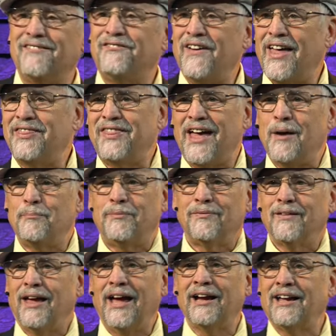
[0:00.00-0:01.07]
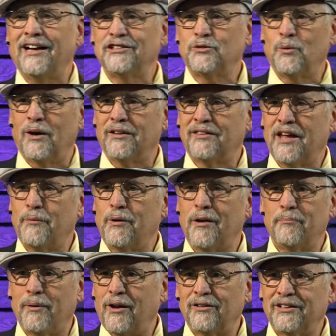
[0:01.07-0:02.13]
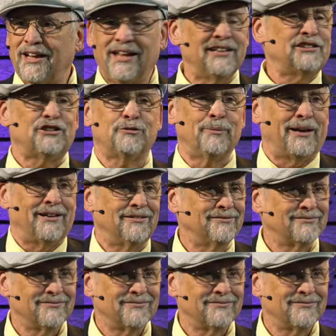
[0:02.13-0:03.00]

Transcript: fed them, and guess what? They rebelled against me.